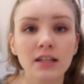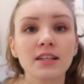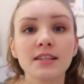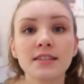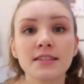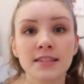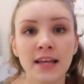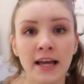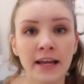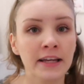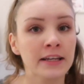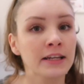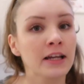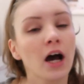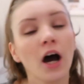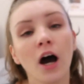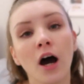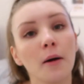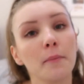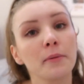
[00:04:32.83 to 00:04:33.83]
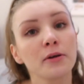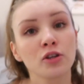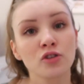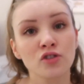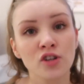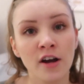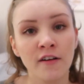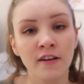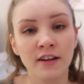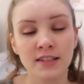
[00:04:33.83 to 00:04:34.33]
setting up your
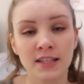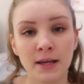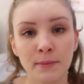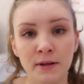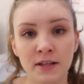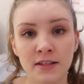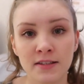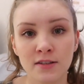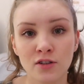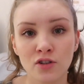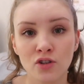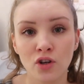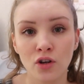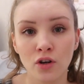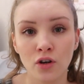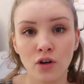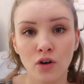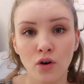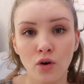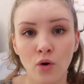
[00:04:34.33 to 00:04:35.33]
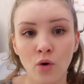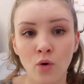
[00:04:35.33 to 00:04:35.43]
direct debits to